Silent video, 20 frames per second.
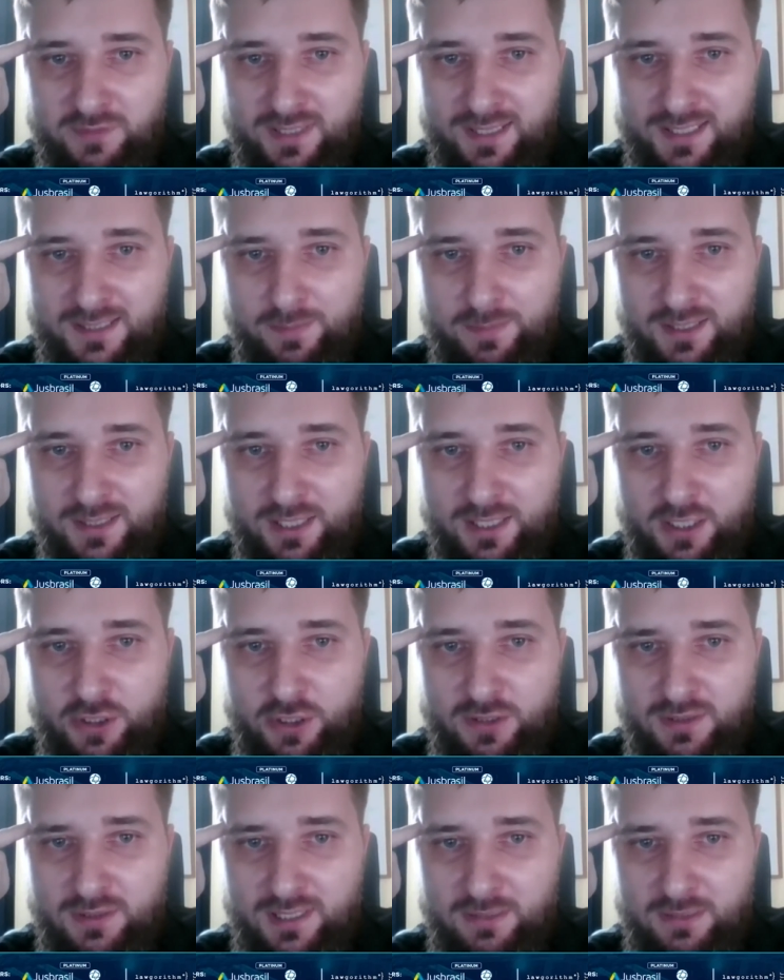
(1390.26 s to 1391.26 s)

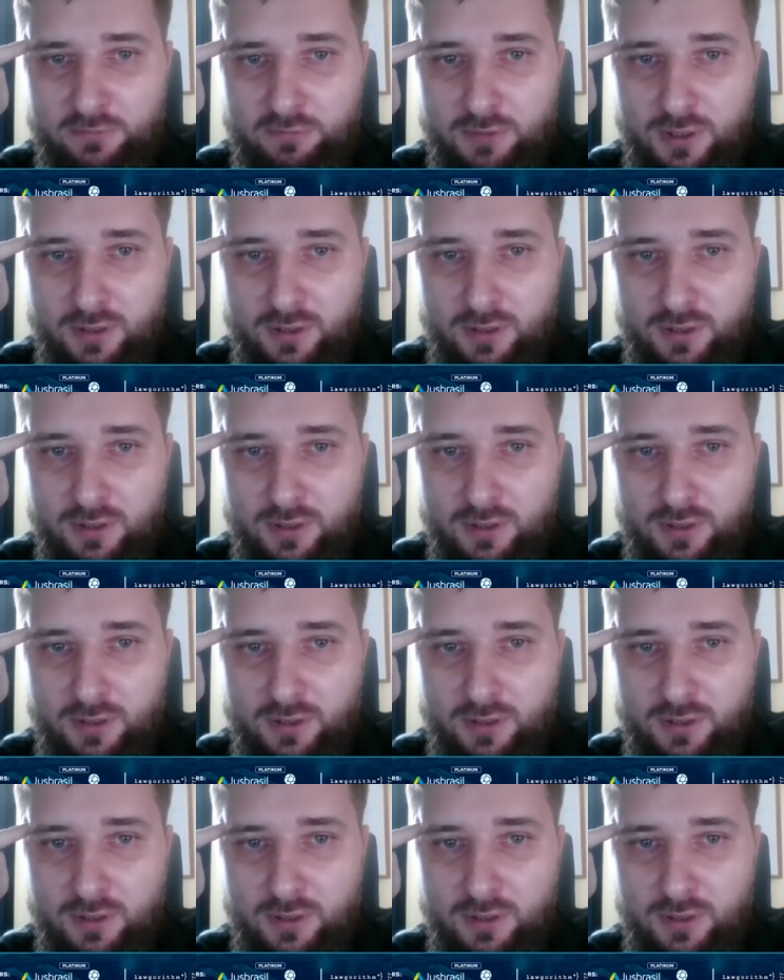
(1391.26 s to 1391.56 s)
explanation that